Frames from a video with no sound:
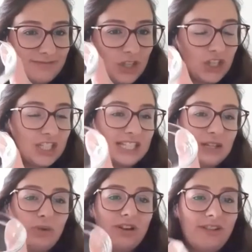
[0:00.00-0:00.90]
You just
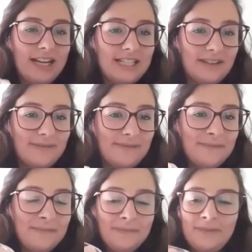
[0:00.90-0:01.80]
need one raisin.
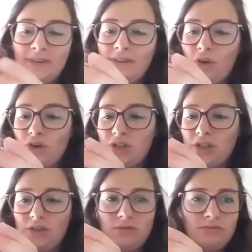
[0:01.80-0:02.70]
I've got
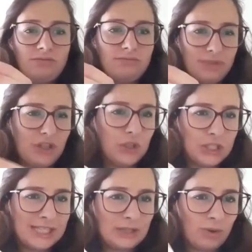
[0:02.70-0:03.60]
two, but you
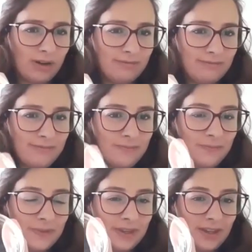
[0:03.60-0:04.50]
just need one.
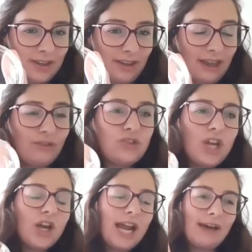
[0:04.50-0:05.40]
Okay, if you
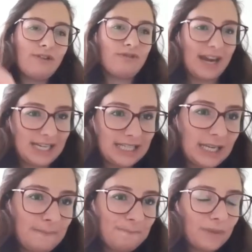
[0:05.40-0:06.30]
don't have a
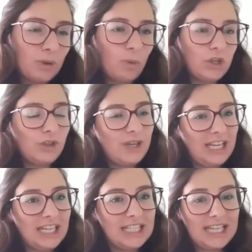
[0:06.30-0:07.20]
raisin, what you
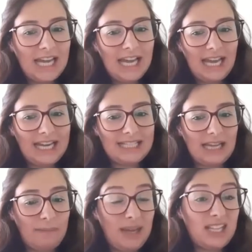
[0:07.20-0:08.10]
need is
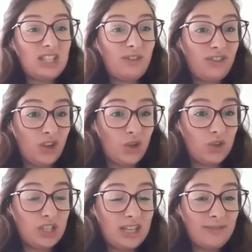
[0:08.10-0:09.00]
a piece of
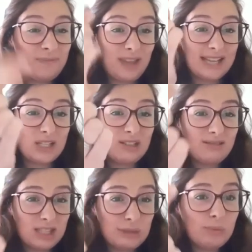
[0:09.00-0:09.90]
food that's
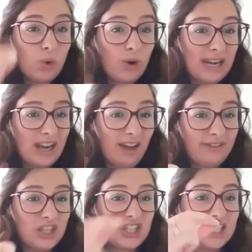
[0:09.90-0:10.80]
small enough
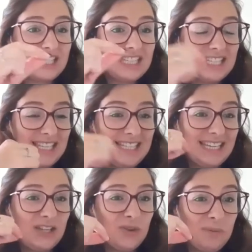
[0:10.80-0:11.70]
to just sit
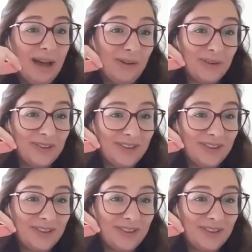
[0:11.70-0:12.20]
in your mouth.